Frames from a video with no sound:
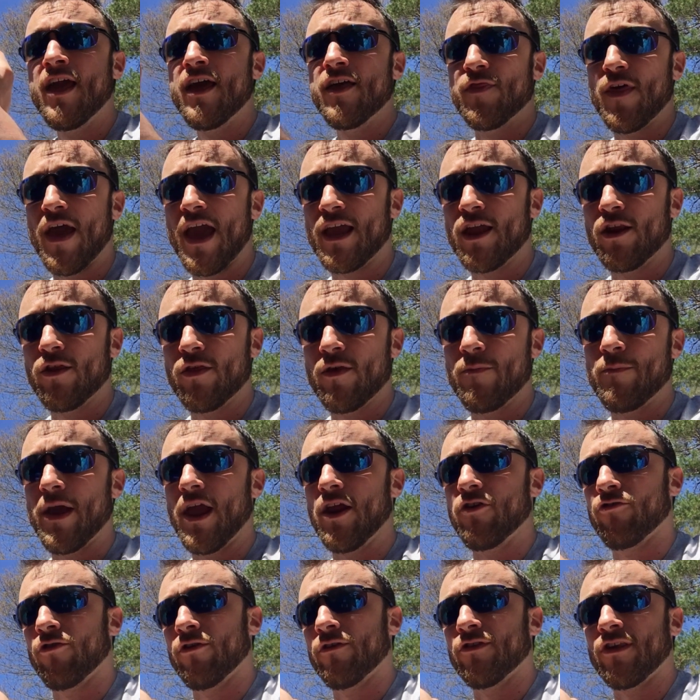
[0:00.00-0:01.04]
Thank you to the
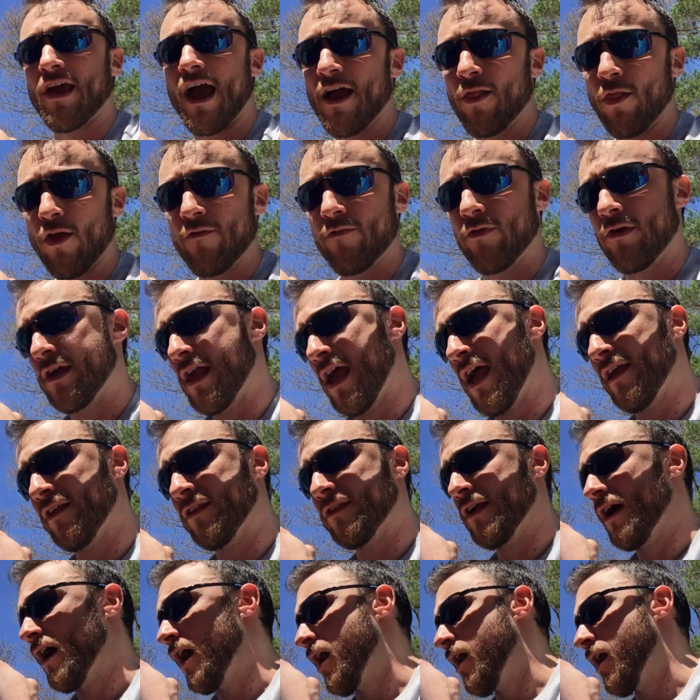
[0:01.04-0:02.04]
patrons. I love you guys.